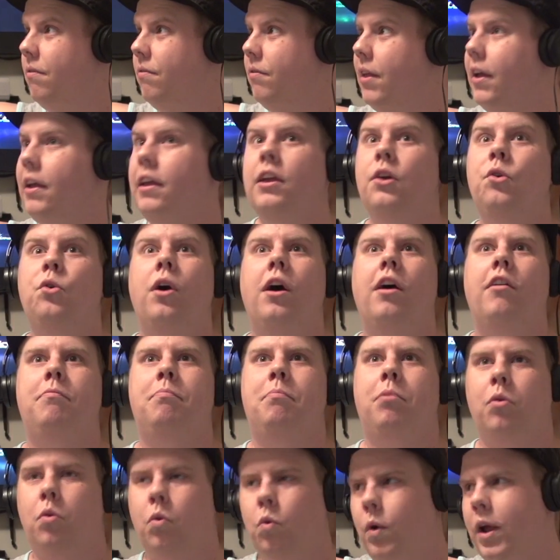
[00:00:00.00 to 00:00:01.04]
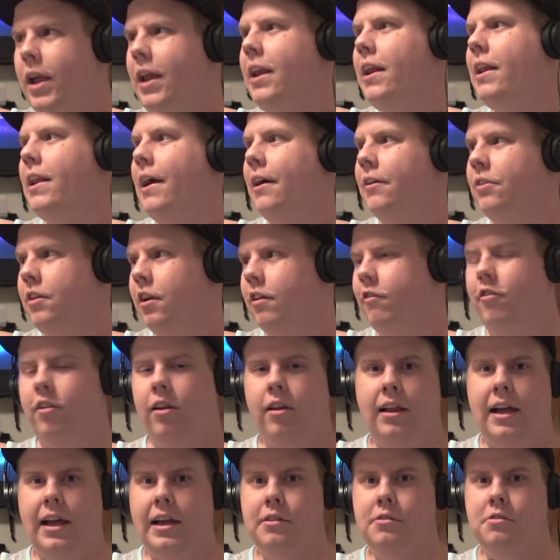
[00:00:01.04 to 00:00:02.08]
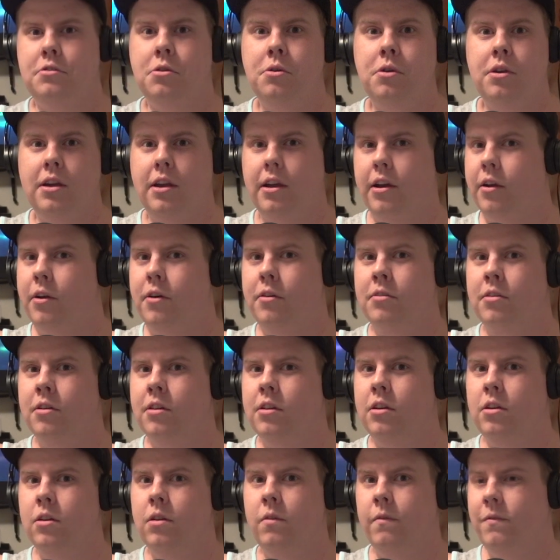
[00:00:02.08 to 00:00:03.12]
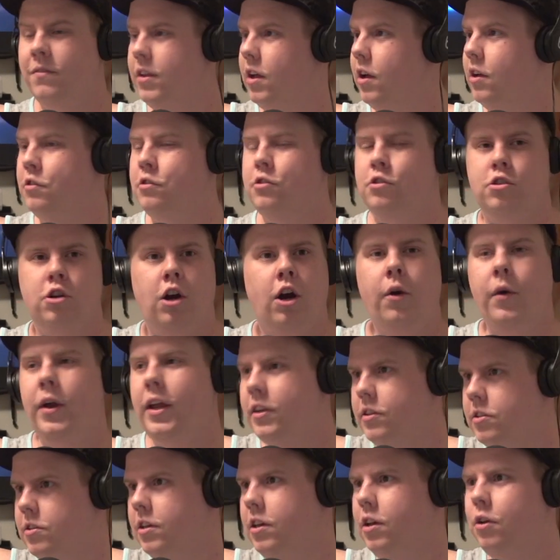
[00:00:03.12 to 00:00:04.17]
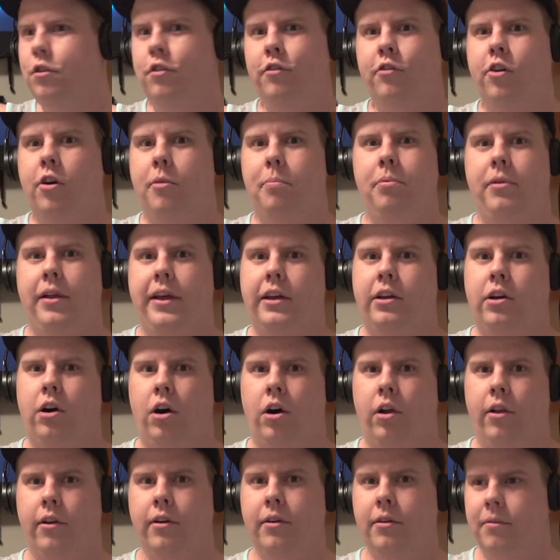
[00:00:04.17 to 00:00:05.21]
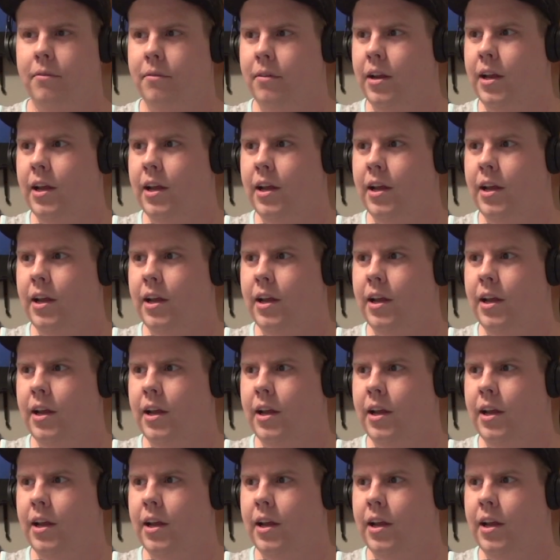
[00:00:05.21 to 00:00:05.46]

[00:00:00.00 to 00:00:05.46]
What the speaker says: that you have paraded out there for the last 2 years, a sorry excuse for a play caller.